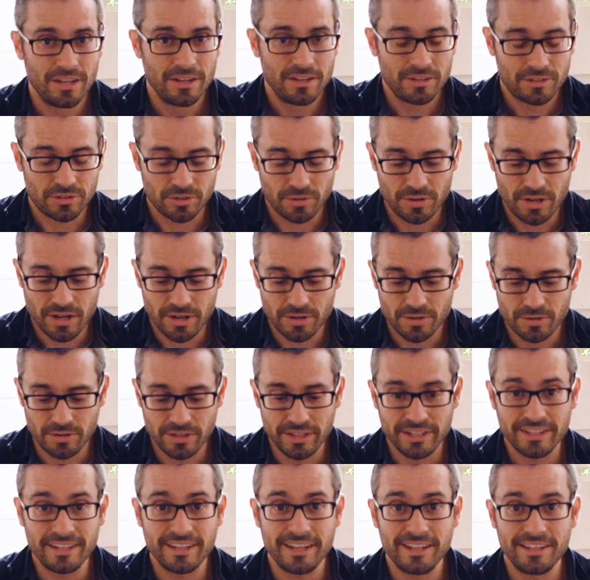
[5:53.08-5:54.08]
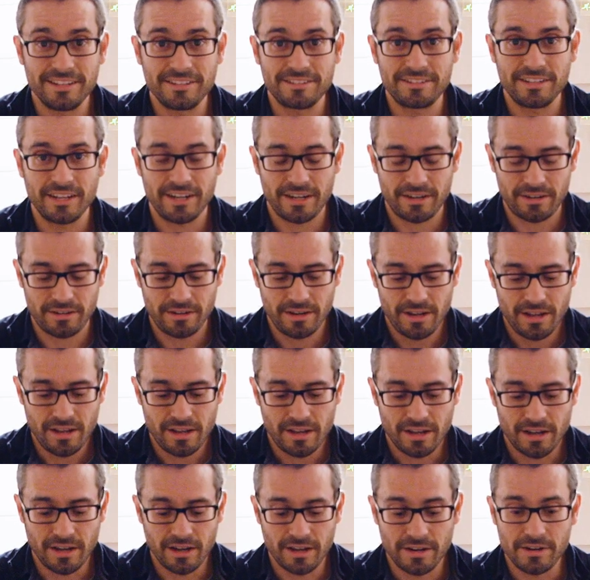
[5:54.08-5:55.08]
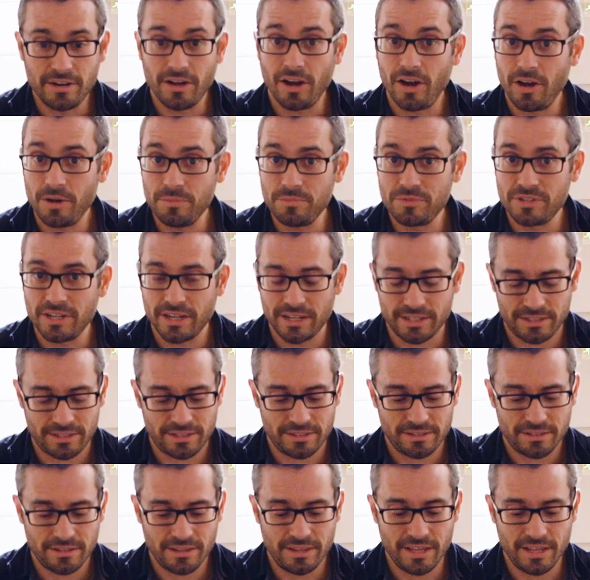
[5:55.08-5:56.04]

So not only is there an object